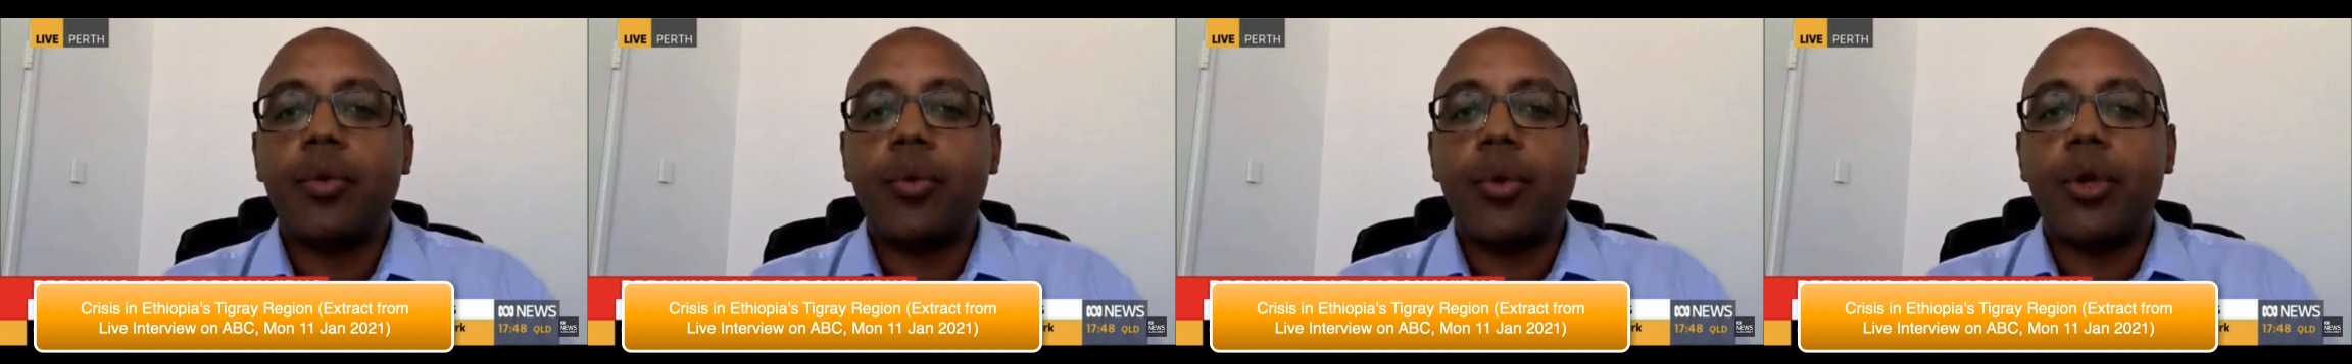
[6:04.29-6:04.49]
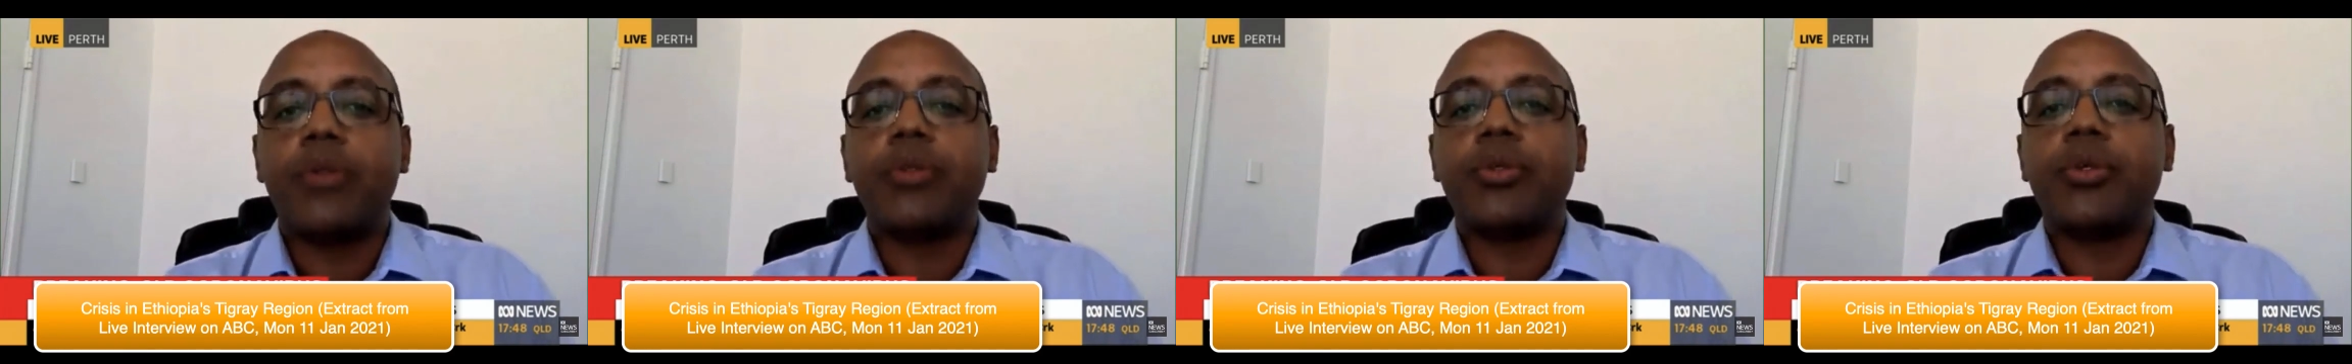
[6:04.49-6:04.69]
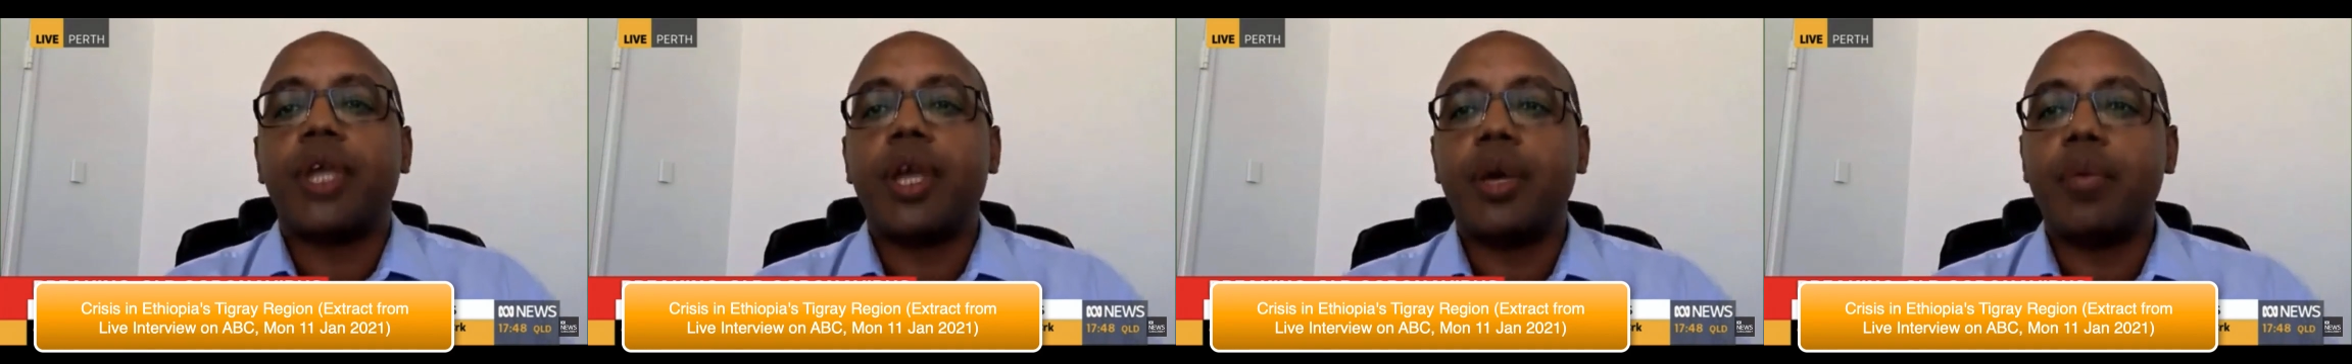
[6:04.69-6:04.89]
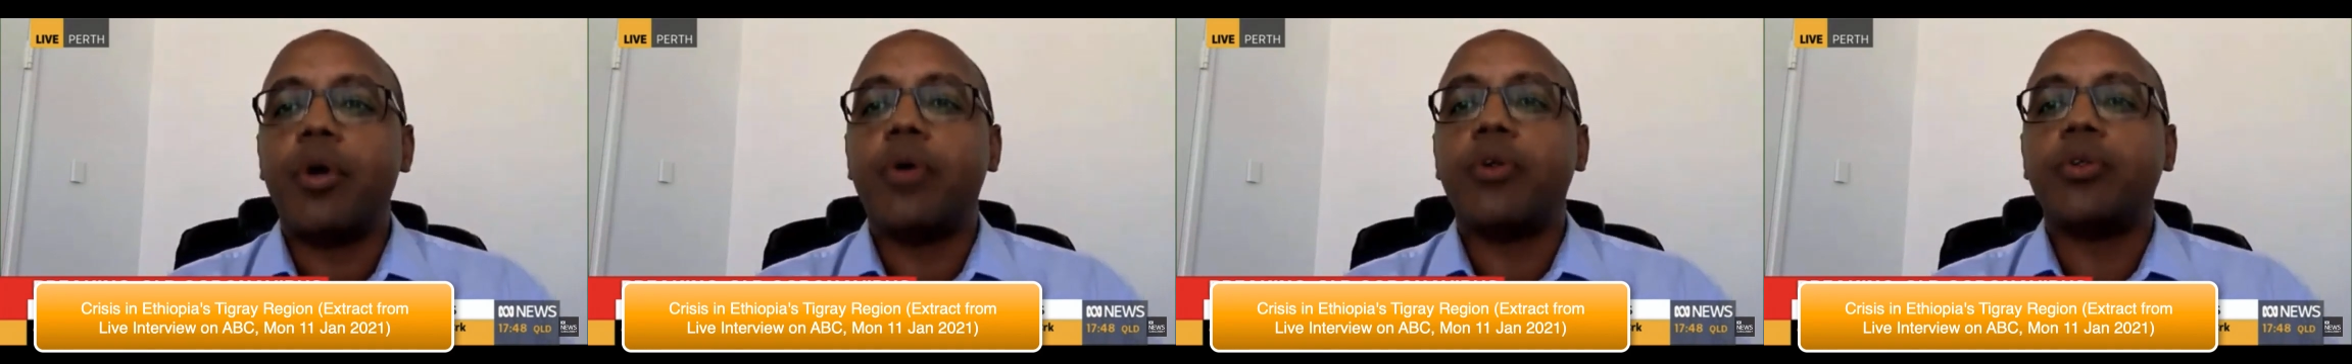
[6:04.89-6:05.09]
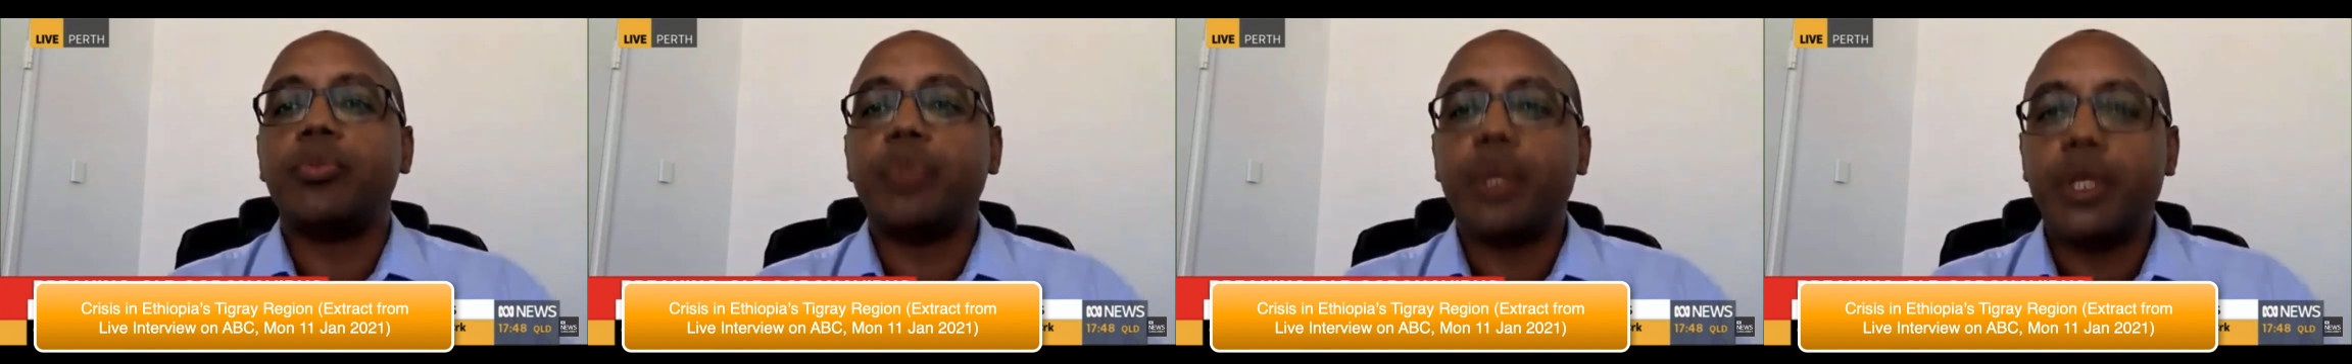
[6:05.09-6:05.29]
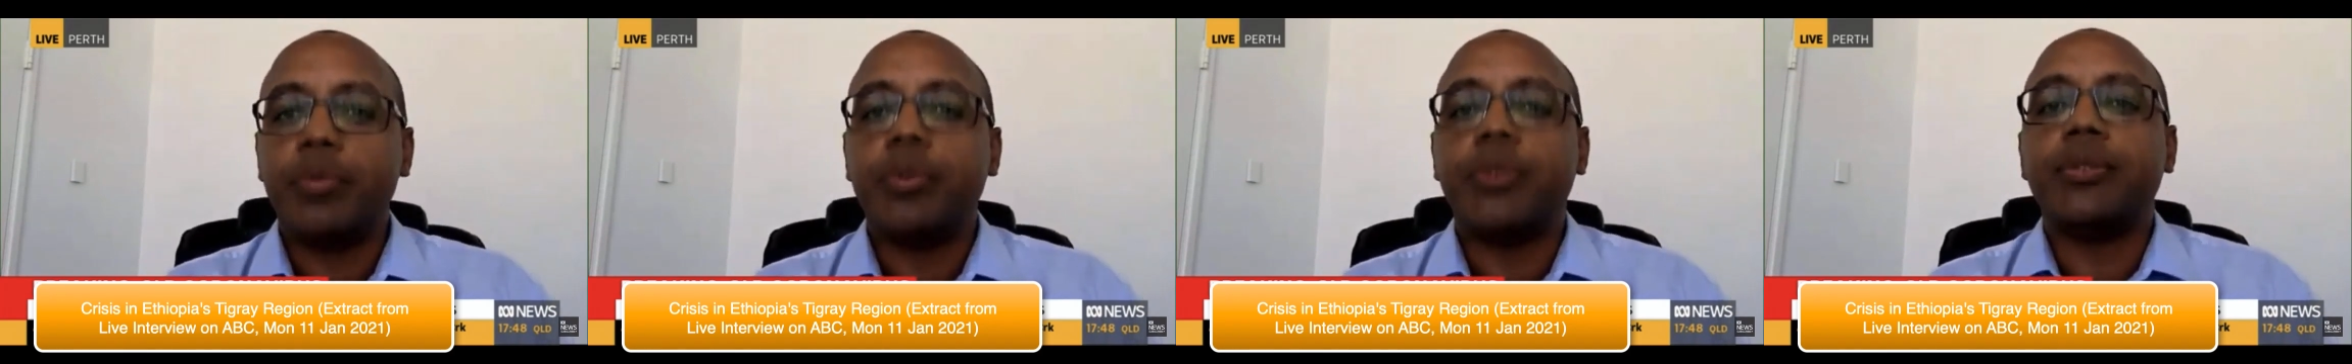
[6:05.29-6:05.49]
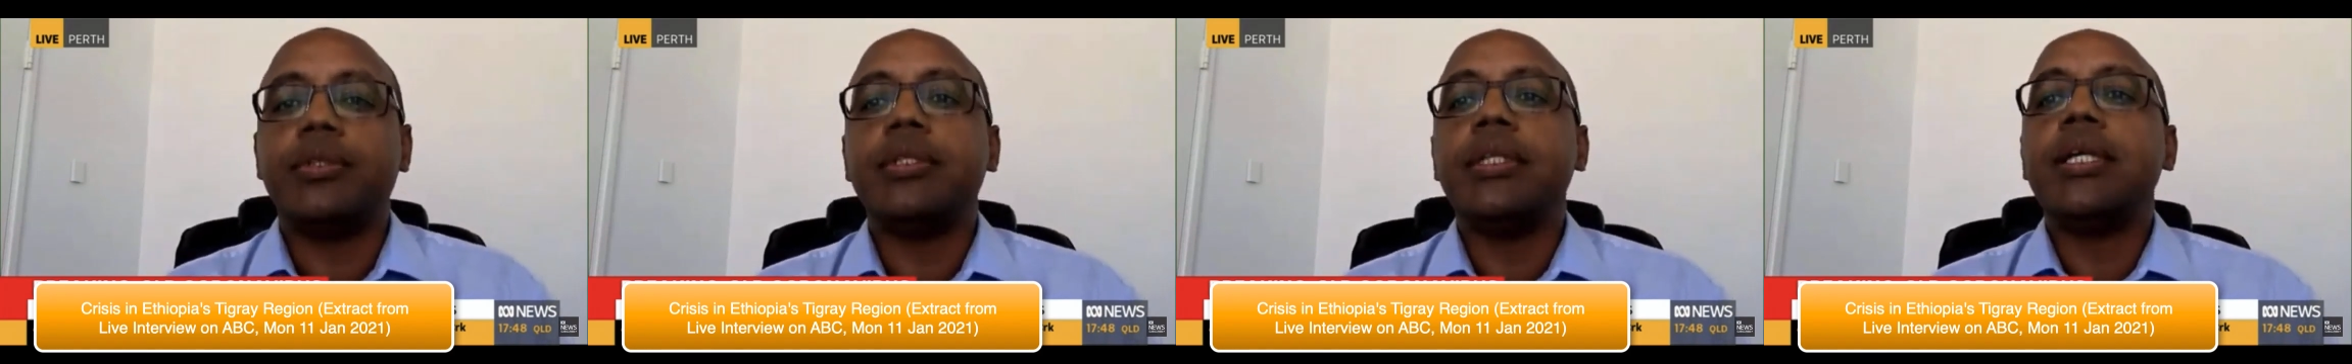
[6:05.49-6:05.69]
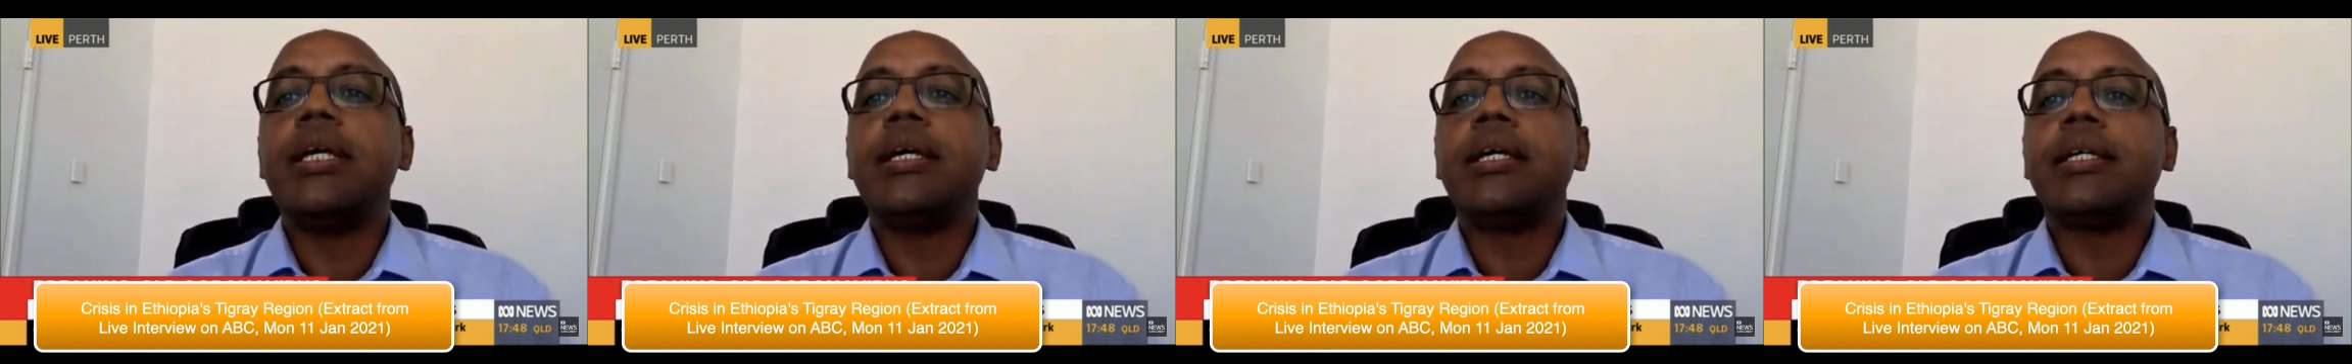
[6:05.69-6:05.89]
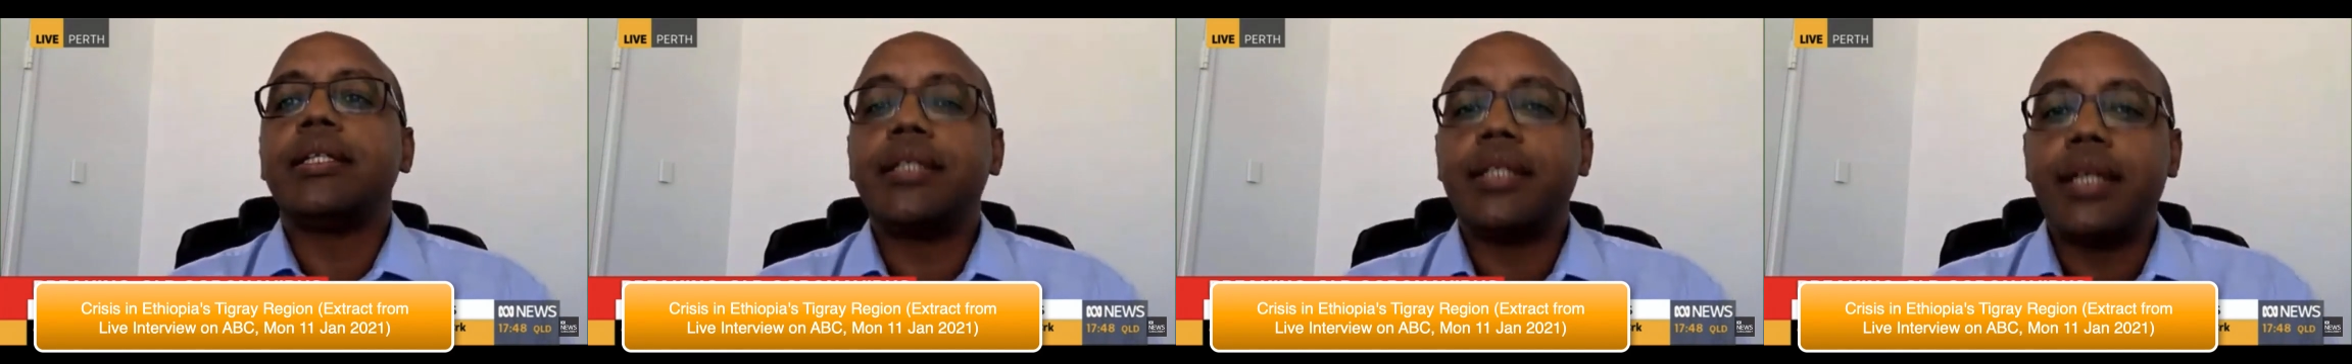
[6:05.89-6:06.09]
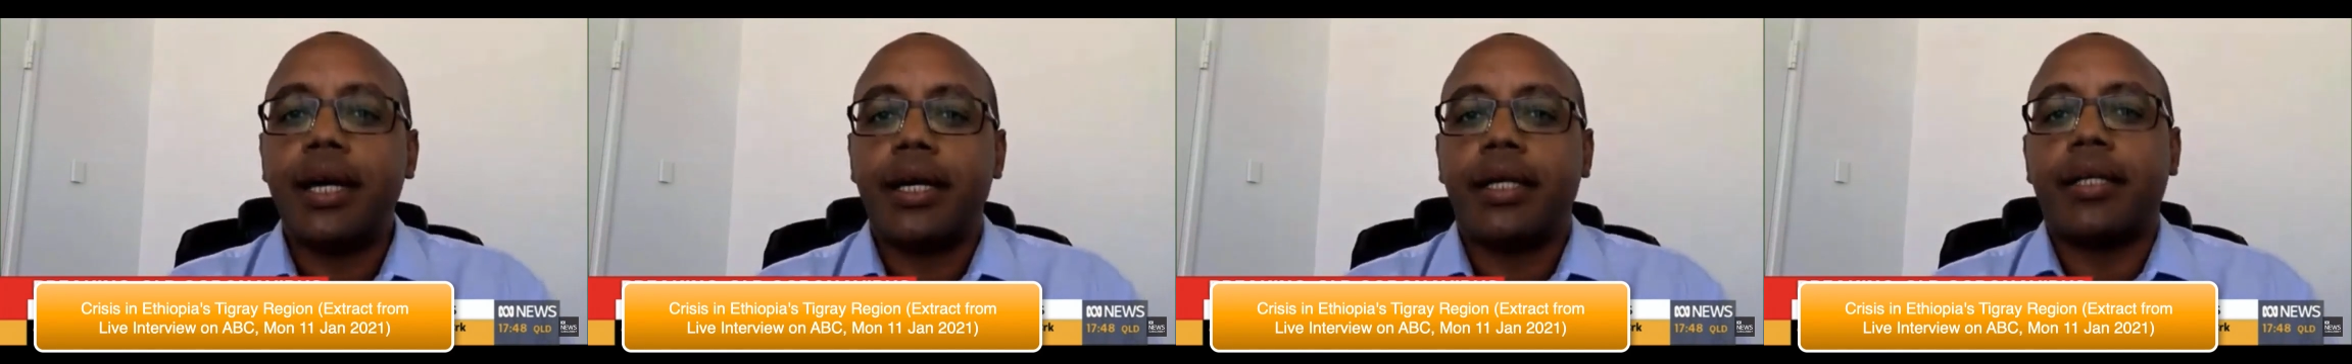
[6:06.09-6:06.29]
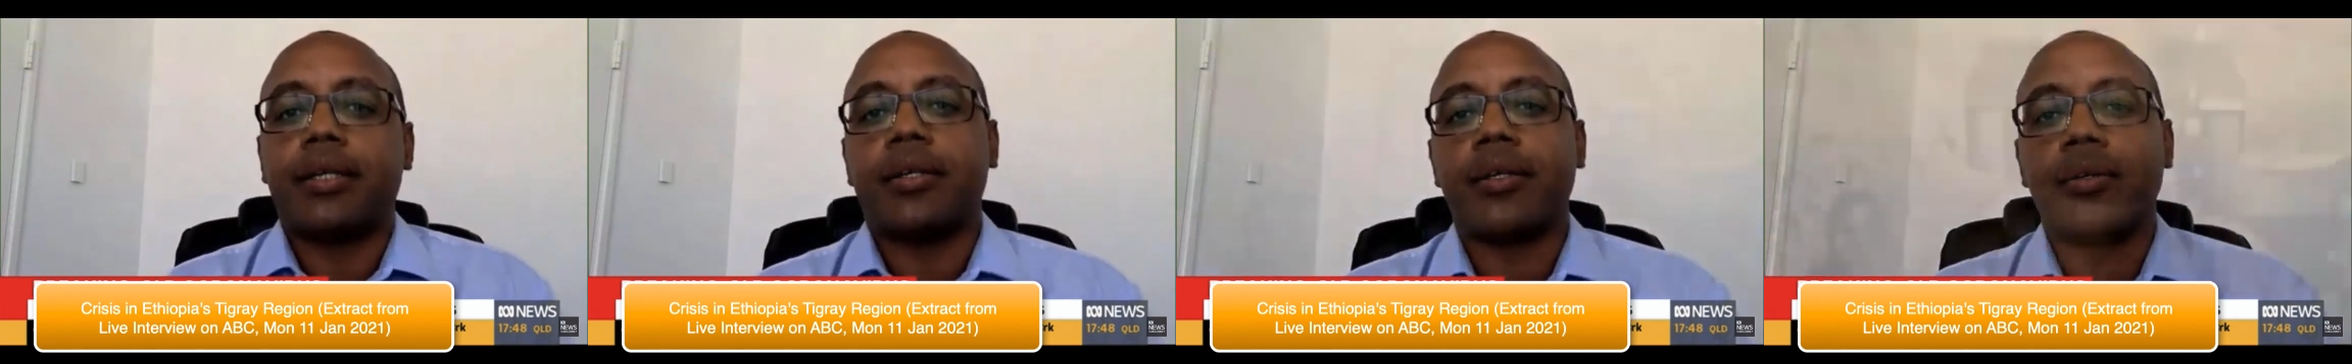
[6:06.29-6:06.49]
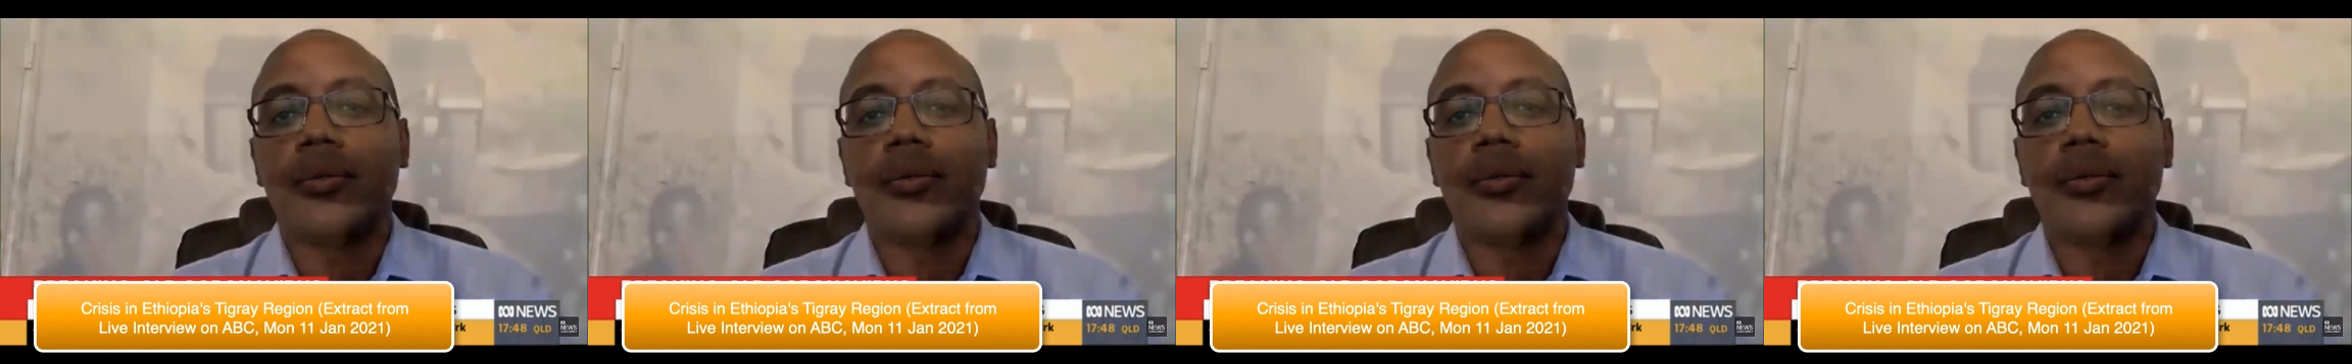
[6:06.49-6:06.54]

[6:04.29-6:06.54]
we are talking about people dying,